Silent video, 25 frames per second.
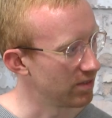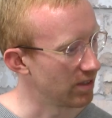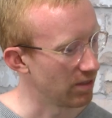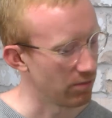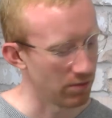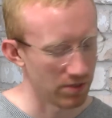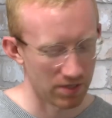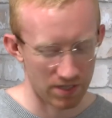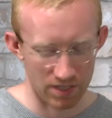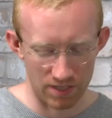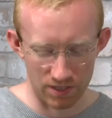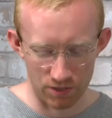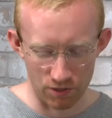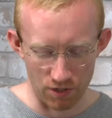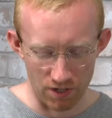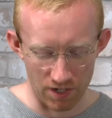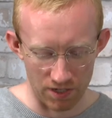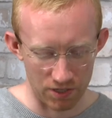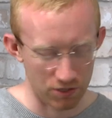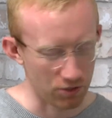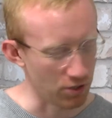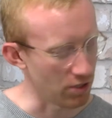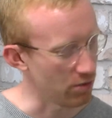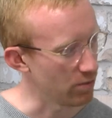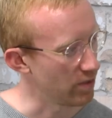that was sort
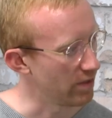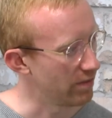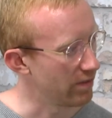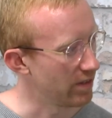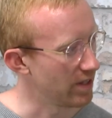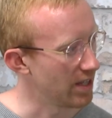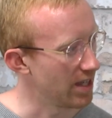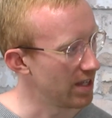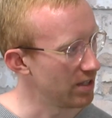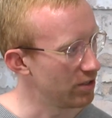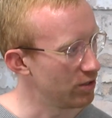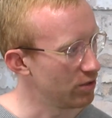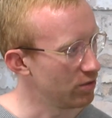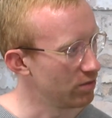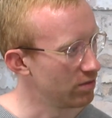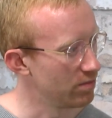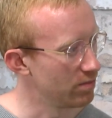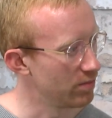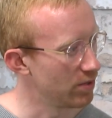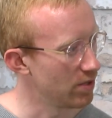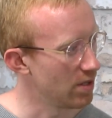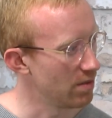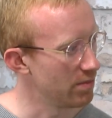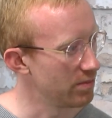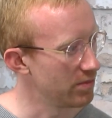of struck with financial
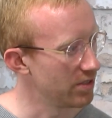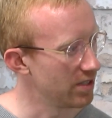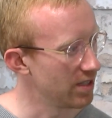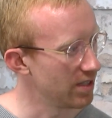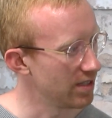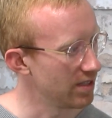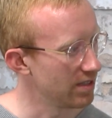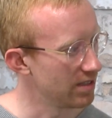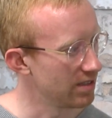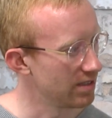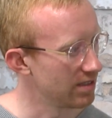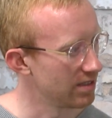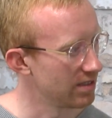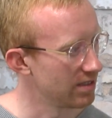problems, didn't it?